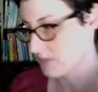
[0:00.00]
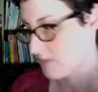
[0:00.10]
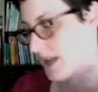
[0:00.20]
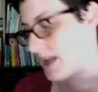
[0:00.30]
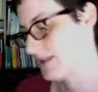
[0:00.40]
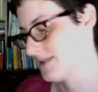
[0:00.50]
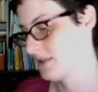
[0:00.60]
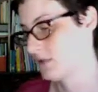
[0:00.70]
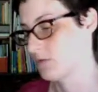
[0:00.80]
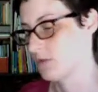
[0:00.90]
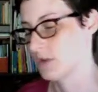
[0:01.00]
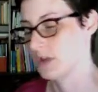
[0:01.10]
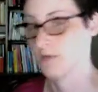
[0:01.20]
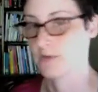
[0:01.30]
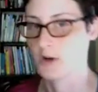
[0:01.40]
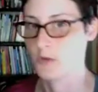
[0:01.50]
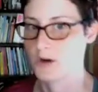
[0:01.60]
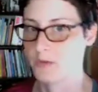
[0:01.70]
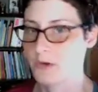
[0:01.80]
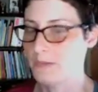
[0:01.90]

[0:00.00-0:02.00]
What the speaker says: a bit, it's still really very wearable.